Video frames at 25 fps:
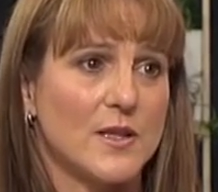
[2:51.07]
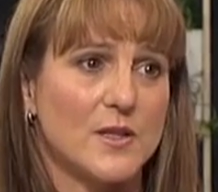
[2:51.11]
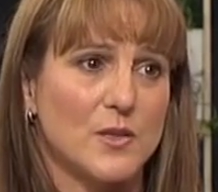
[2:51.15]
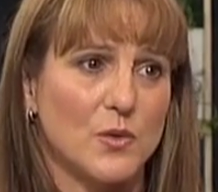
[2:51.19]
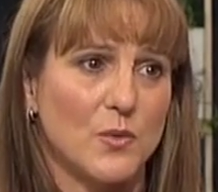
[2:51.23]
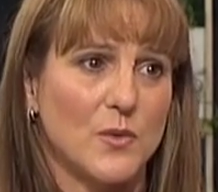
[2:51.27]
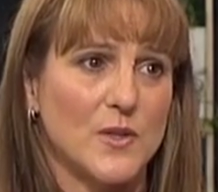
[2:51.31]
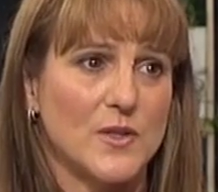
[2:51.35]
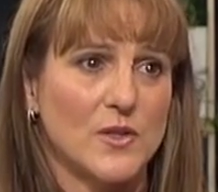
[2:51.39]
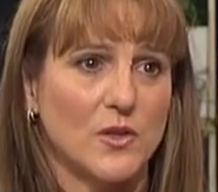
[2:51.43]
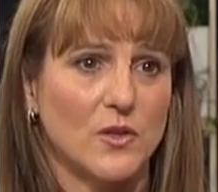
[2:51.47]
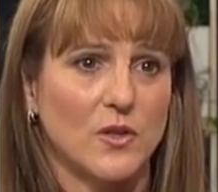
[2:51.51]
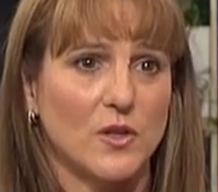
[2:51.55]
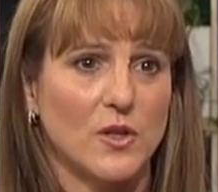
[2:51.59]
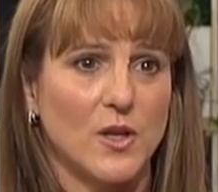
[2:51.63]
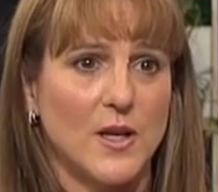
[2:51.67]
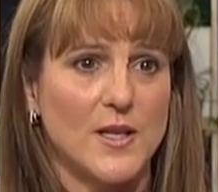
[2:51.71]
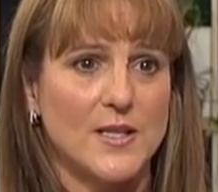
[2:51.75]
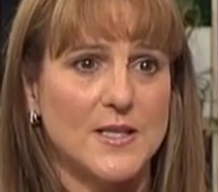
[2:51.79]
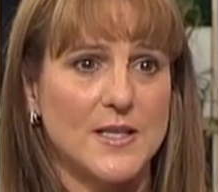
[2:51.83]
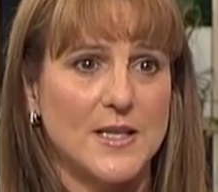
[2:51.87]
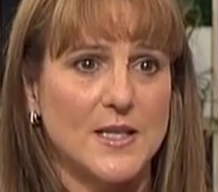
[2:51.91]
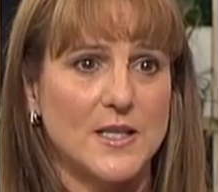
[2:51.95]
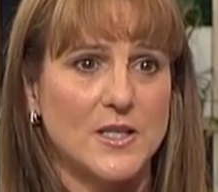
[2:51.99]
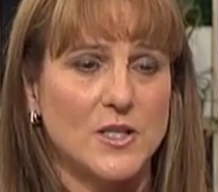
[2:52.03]
it's always a good
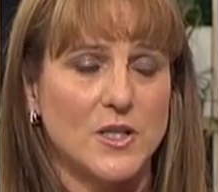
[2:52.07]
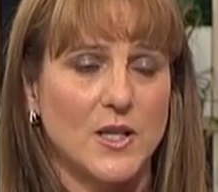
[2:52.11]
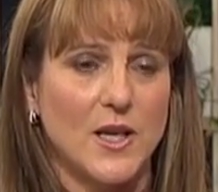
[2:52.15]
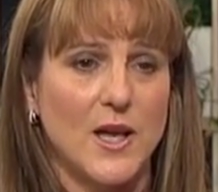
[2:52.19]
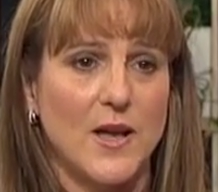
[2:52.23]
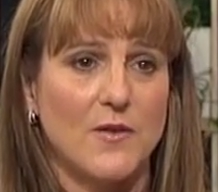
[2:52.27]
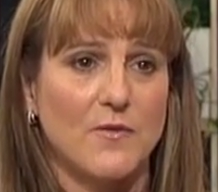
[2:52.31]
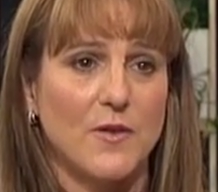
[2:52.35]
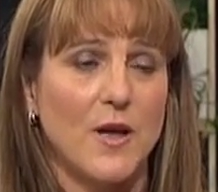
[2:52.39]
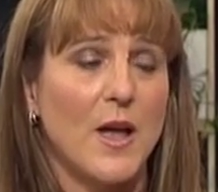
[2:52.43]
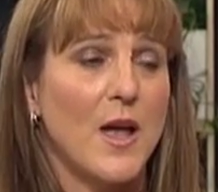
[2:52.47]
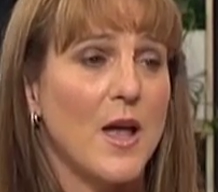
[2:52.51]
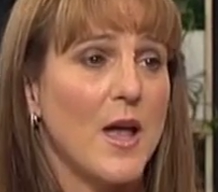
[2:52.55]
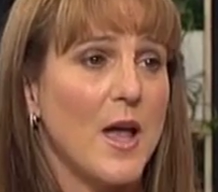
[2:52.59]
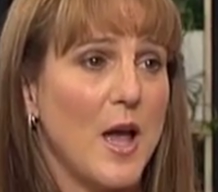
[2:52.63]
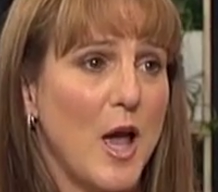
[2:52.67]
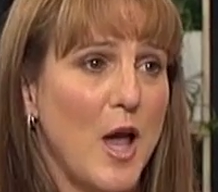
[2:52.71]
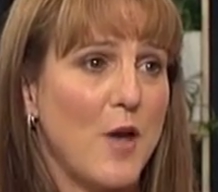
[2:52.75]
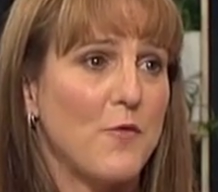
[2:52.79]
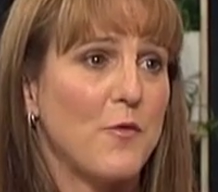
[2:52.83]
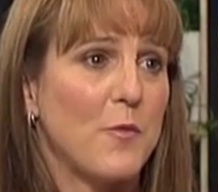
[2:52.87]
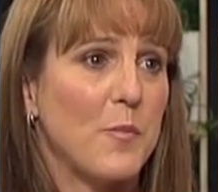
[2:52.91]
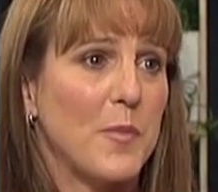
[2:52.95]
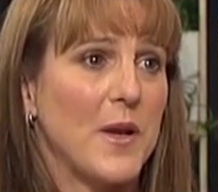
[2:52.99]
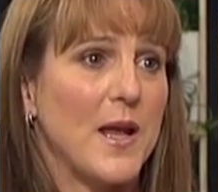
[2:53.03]
idea to have
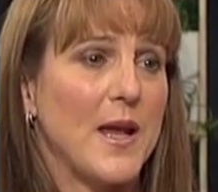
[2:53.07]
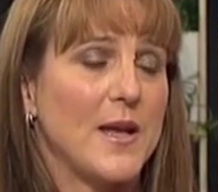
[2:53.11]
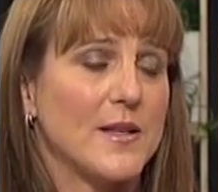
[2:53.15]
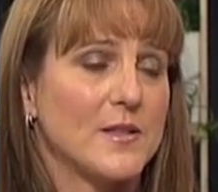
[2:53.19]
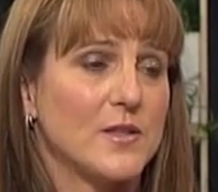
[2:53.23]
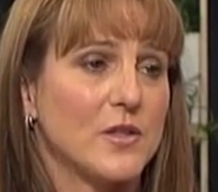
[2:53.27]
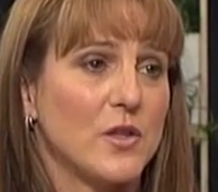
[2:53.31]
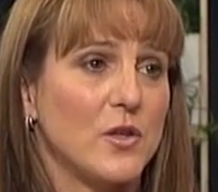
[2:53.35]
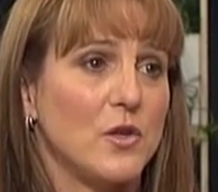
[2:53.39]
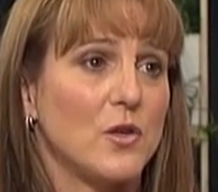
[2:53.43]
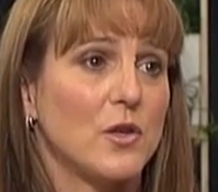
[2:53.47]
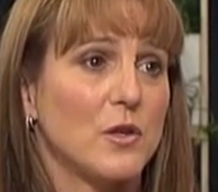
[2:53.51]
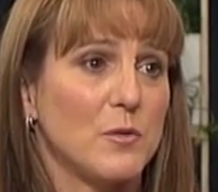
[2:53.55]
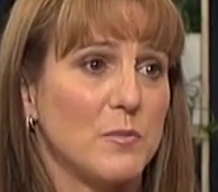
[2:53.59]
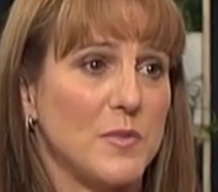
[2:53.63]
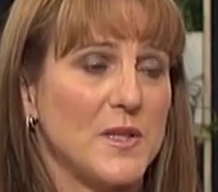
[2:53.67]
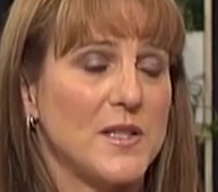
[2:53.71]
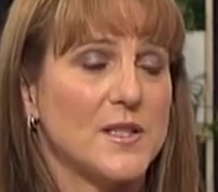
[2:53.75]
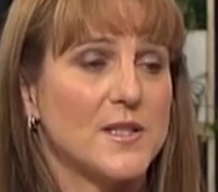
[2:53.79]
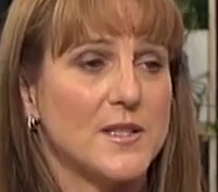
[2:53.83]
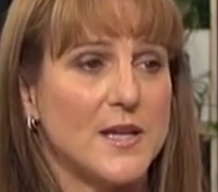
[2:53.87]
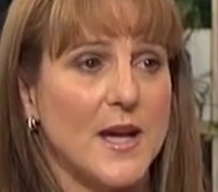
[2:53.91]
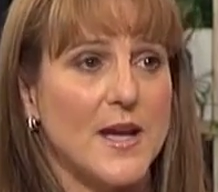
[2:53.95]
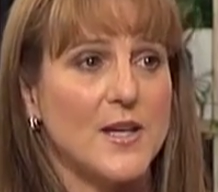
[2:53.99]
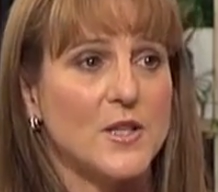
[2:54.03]
have a plan so you can be
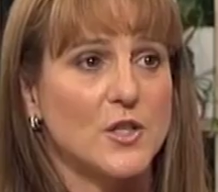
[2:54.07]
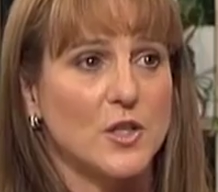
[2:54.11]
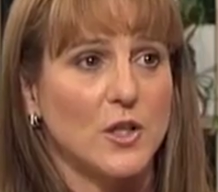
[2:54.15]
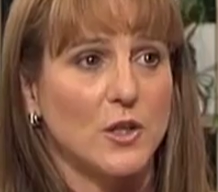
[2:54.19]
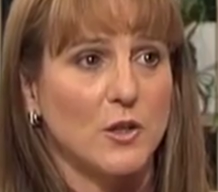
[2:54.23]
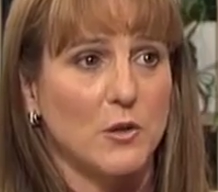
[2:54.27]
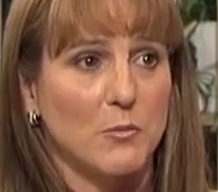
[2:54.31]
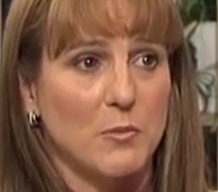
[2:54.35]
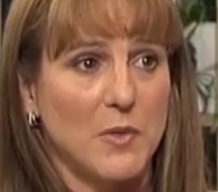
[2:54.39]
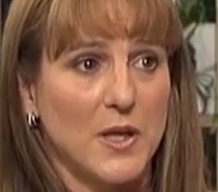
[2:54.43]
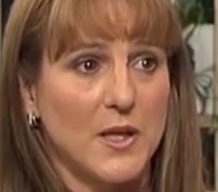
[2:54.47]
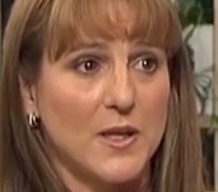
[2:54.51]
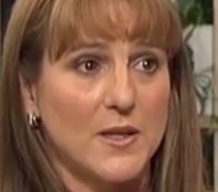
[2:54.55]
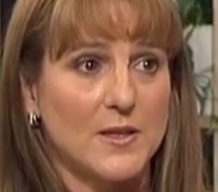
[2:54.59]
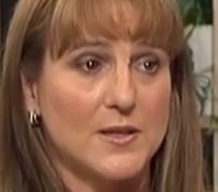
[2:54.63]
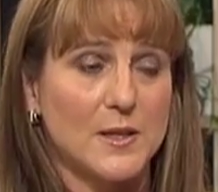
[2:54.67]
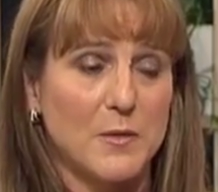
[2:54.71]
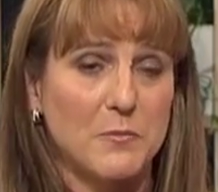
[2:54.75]
staging your money.